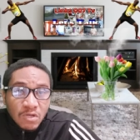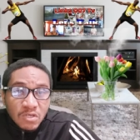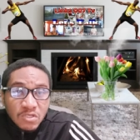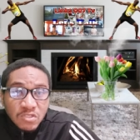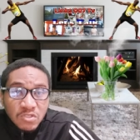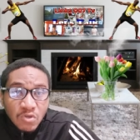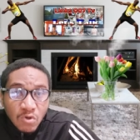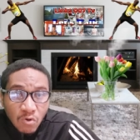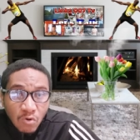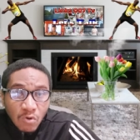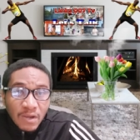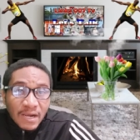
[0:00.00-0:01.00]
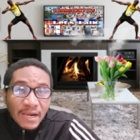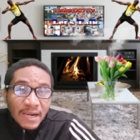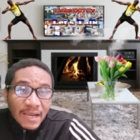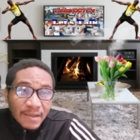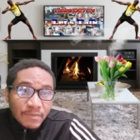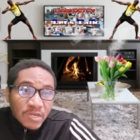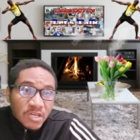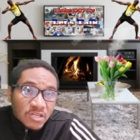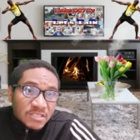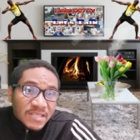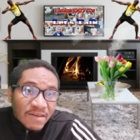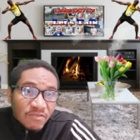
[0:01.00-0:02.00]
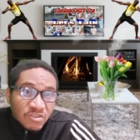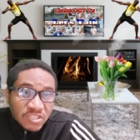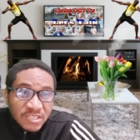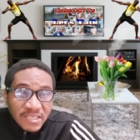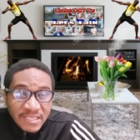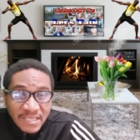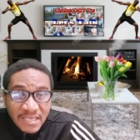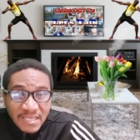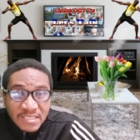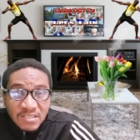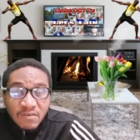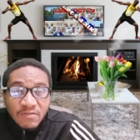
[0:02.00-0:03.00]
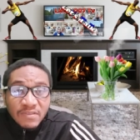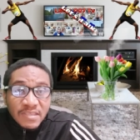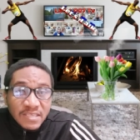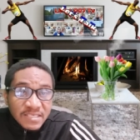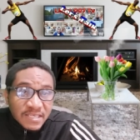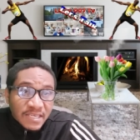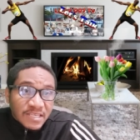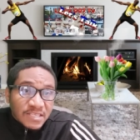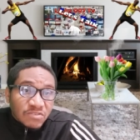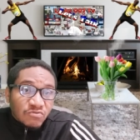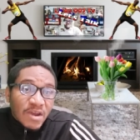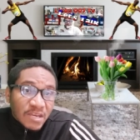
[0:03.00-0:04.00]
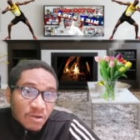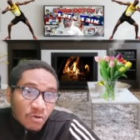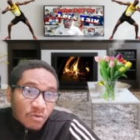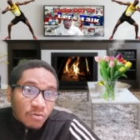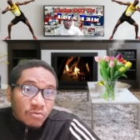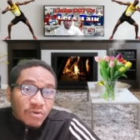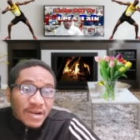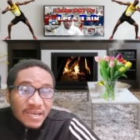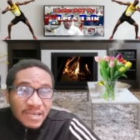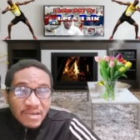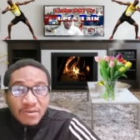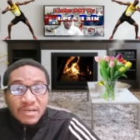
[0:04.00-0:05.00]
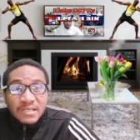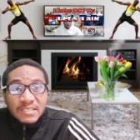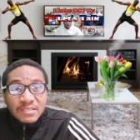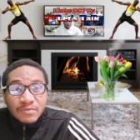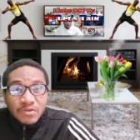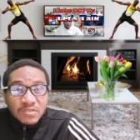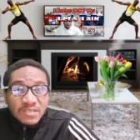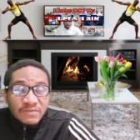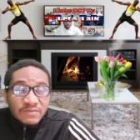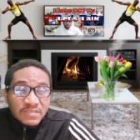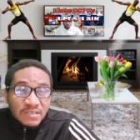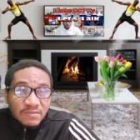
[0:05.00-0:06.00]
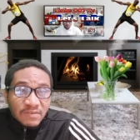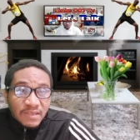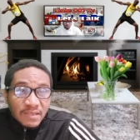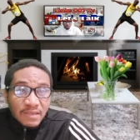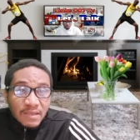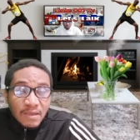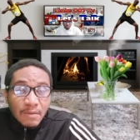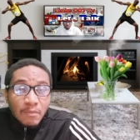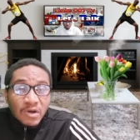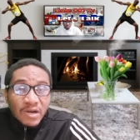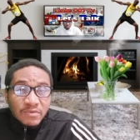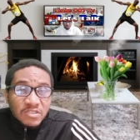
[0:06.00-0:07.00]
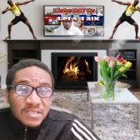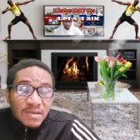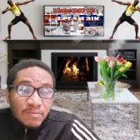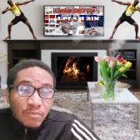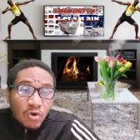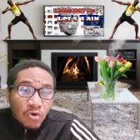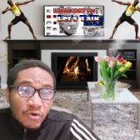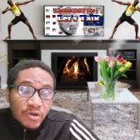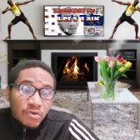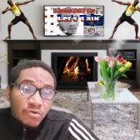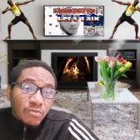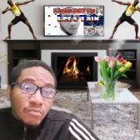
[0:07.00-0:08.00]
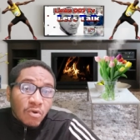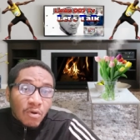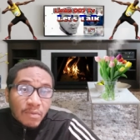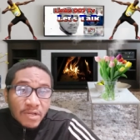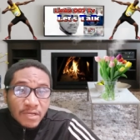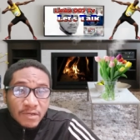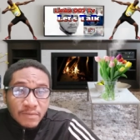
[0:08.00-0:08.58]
So let me just divulge the details of this case right now, right here on Links of 7 TV. But I'm just imploring you, the public,